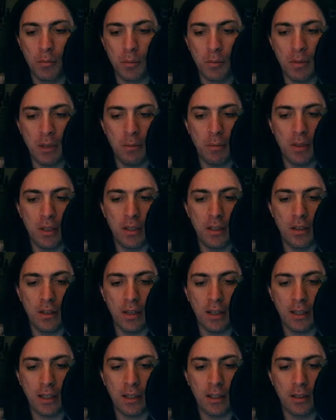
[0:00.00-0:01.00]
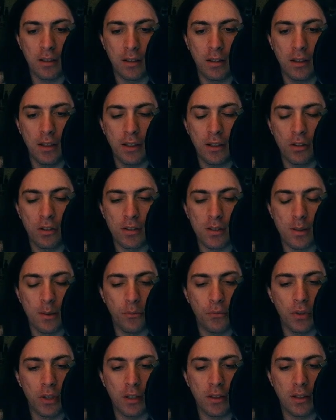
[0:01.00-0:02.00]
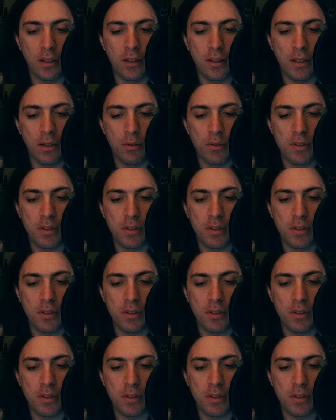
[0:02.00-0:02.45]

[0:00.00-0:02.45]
Maybe I can click on something and then there is the